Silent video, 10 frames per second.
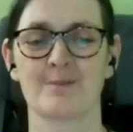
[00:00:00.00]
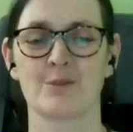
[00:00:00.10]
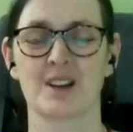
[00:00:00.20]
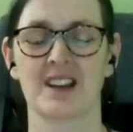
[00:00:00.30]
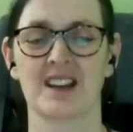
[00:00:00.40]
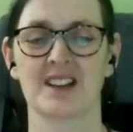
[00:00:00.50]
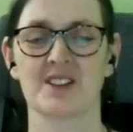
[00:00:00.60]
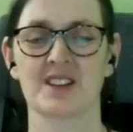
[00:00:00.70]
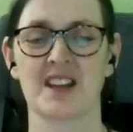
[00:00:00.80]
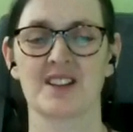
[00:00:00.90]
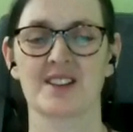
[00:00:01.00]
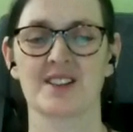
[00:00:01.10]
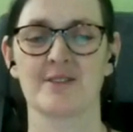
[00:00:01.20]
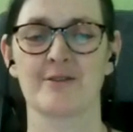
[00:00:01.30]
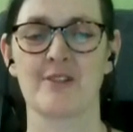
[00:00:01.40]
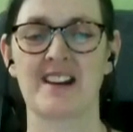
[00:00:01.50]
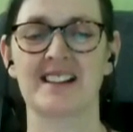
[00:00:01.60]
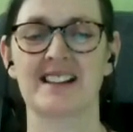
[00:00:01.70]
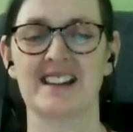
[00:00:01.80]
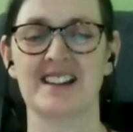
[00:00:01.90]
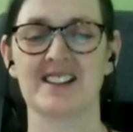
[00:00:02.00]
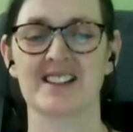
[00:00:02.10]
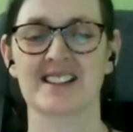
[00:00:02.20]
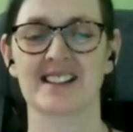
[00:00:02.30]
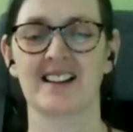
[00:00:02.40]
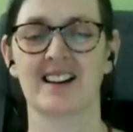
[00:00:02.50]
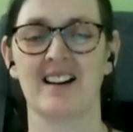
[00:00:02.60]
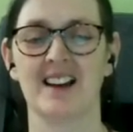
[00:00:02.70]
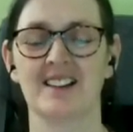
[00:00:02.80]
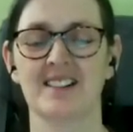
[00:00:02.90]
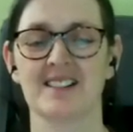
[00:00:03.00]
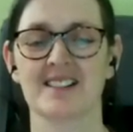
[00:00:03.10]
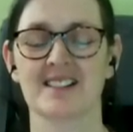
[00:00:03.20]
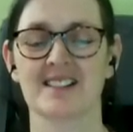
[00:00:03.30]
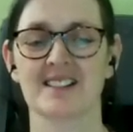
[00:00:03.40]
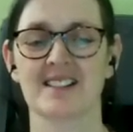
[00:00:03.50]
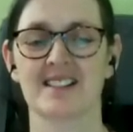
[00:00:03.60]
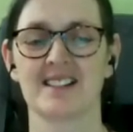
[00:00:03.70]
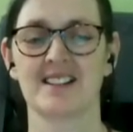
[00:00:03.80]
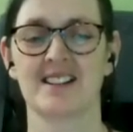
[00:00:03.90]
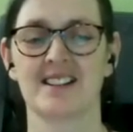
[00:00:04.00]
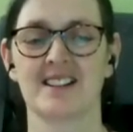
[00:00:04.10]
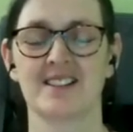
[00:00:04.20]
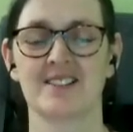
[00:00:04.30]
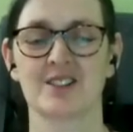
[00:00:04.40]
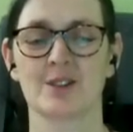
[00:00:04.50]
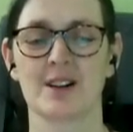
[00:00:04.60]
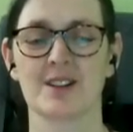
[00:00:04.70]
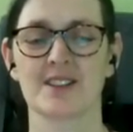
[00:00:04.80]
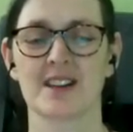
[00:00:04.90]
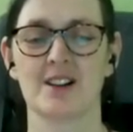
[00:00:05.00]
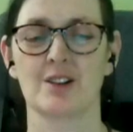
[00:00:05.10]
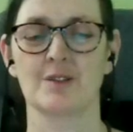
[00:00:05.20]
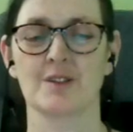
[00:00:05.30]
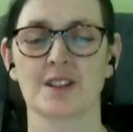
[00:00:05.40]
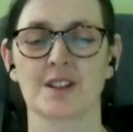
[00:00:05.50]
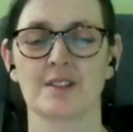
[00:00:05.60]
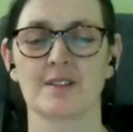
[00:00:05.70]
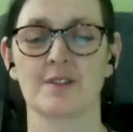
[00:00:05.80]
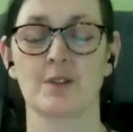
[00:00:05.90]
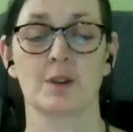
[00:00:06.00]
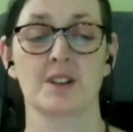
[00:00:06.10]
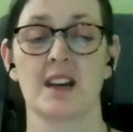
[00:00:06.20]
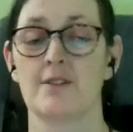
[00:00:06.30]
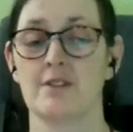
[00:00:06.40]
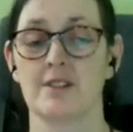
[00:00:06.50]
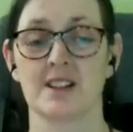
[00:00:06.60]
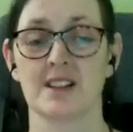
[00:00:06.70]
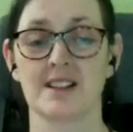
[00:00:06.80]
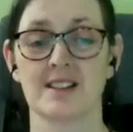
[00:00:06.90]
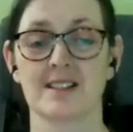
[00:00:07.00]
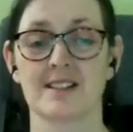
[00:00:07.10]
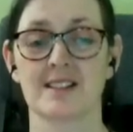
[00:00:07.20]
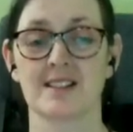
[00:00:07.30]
bringing a sense of friendliness and kindness to ourselves for whatever it is.